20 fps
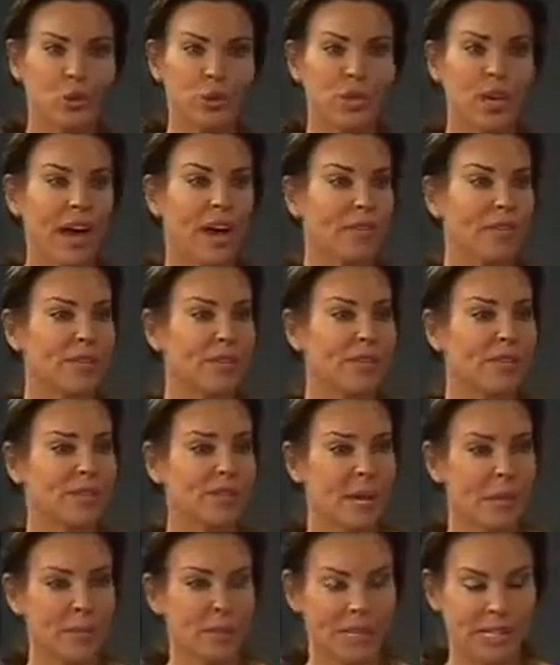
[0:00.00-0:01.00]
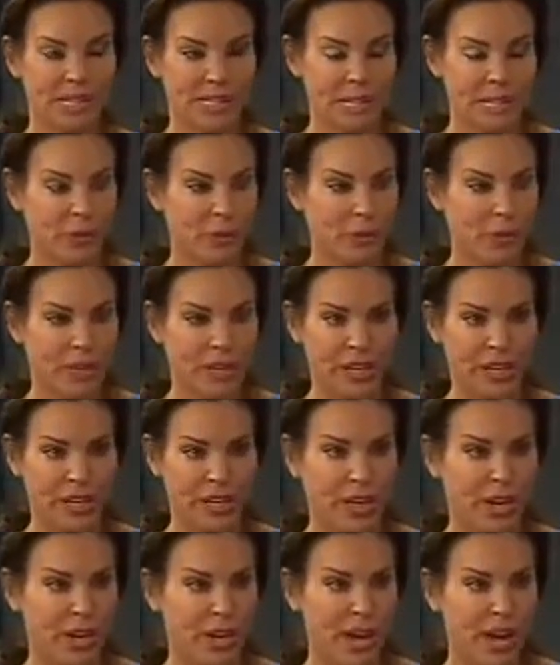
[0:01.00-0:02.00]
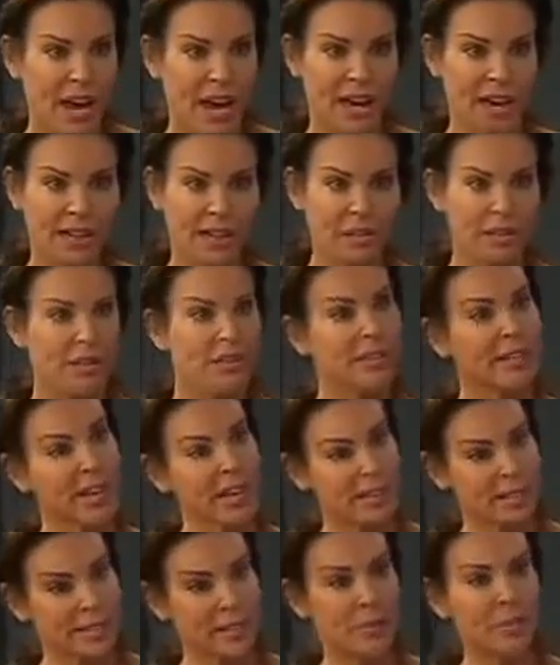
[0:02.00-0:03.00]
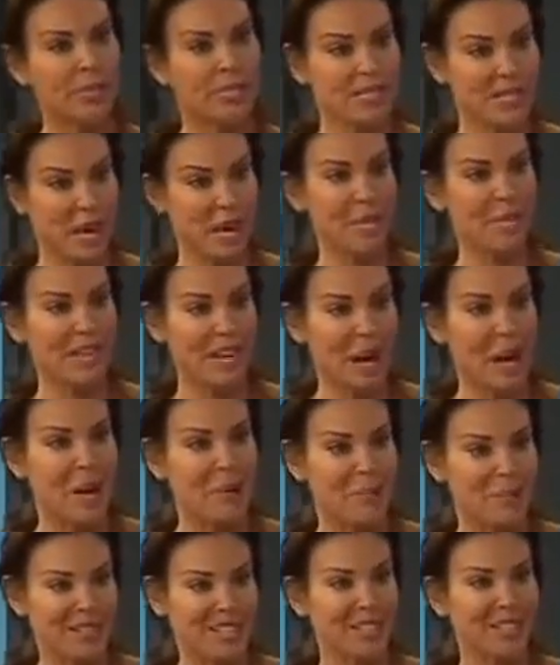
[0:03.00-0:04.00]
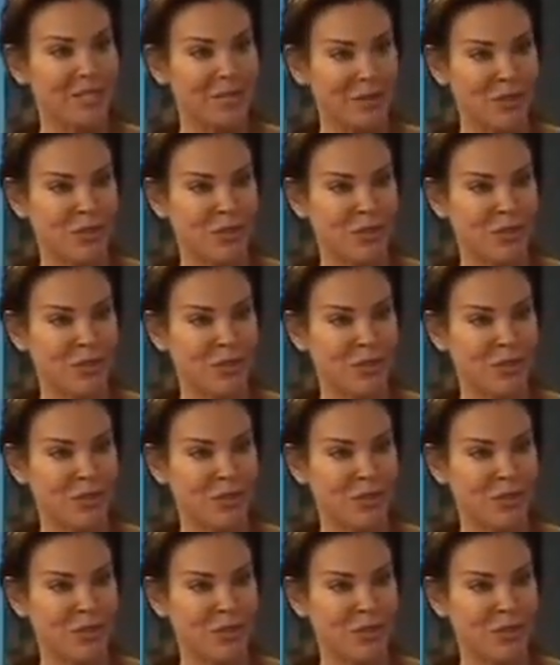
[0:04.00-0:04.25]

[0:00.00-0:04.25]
know, we have these summits every year, and the next summit's coming up, the end of